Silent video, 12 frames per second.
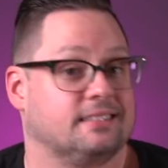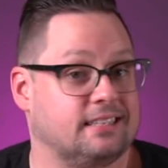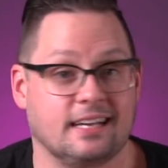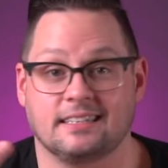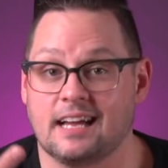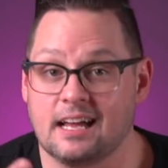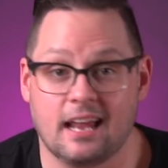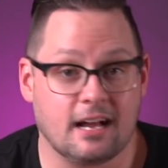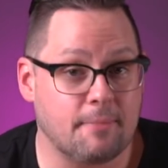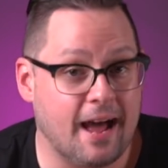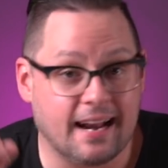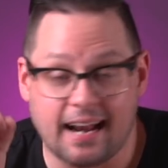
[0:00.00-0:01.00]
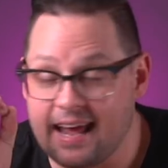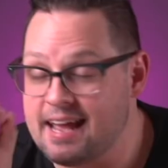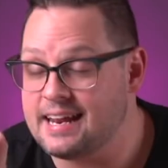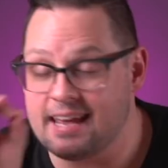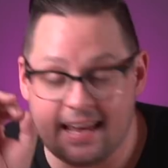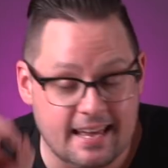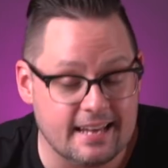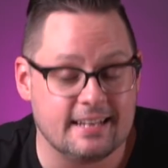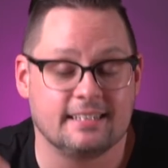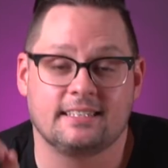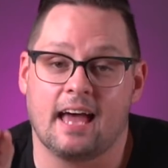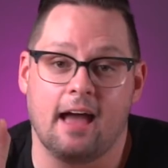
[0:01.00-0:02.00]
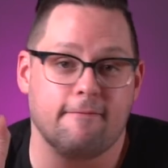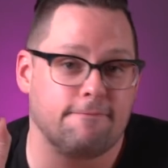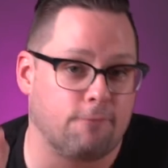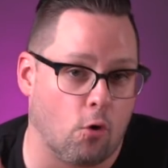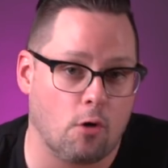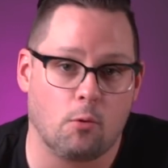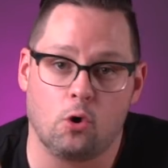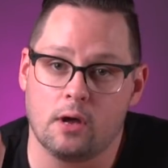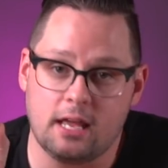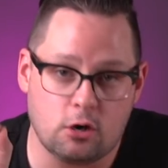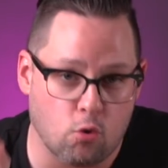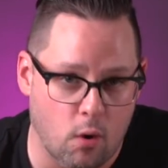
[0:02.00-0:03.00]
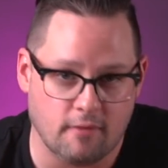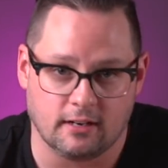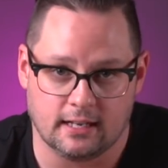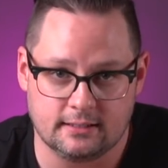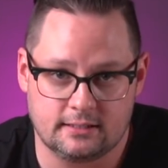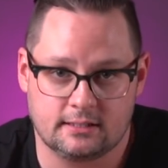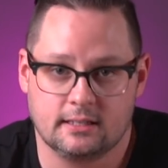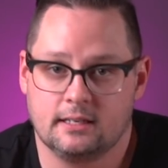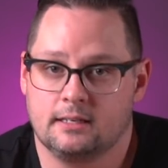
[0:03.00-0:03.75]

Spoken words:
Second thing I like about it, it is a formal equivalence